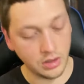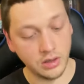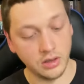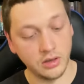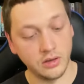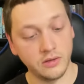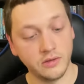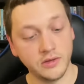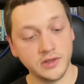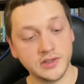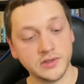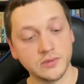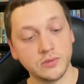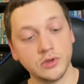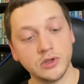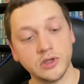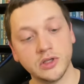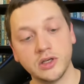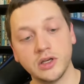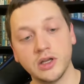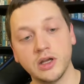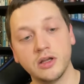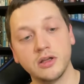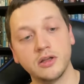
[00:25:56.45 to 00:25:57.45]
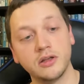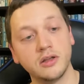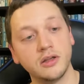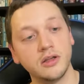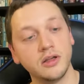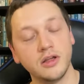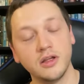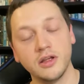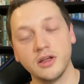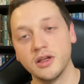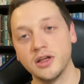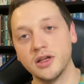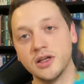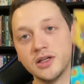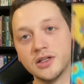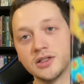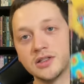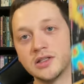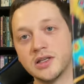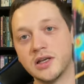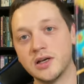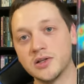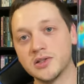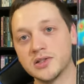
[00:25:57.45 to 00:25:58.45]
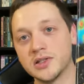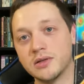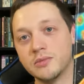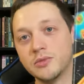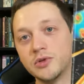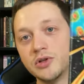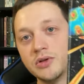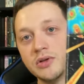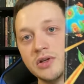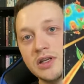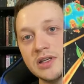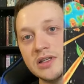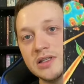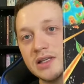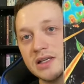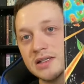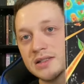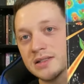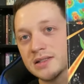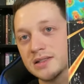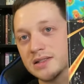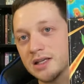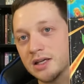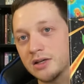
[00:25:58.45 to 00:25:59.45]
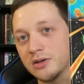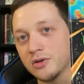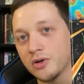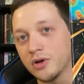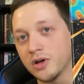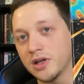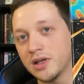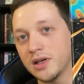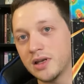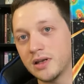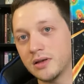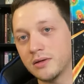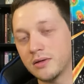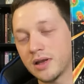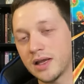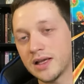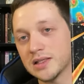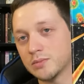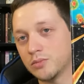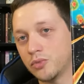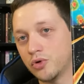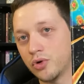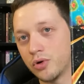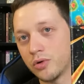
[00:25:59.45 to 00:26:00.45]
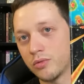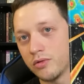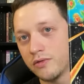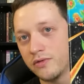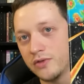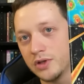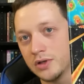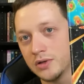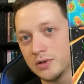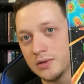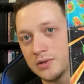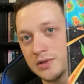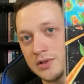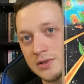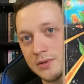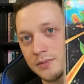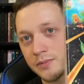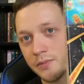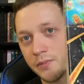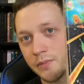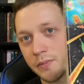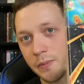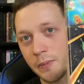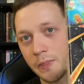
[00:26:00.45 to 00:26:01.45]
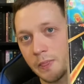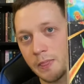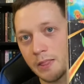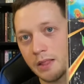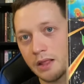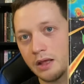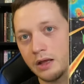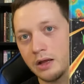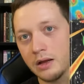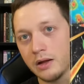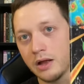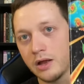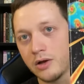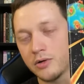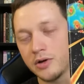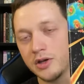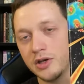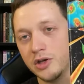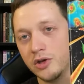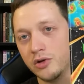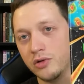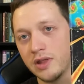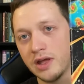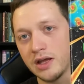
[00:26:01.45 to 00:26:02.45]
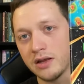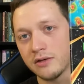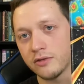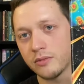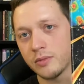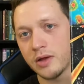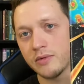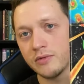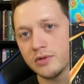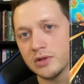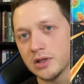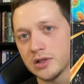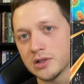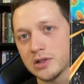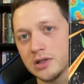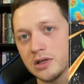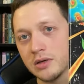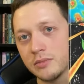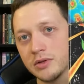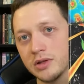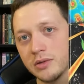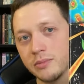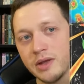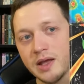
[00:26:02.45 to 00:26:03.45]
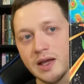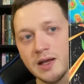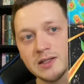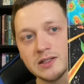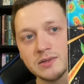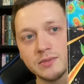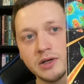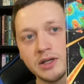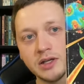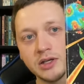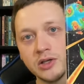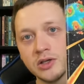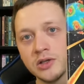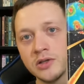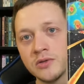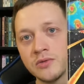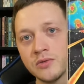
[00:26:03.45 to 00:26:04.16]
This one, Tongues of the Moon, doesn't sound great, has poor reviews. I already knew that from having looked it up in the past, but I couldn't